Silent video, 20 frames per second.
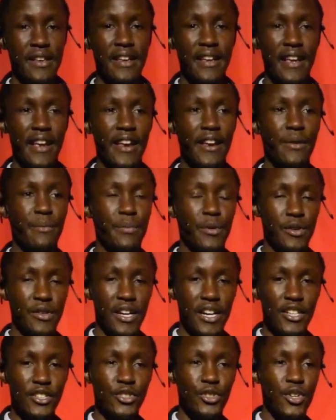in
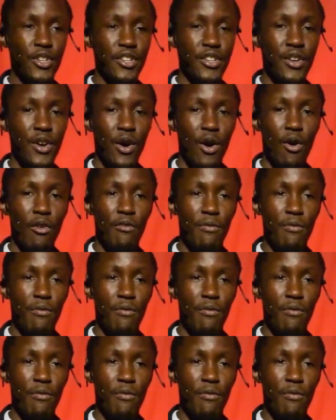production of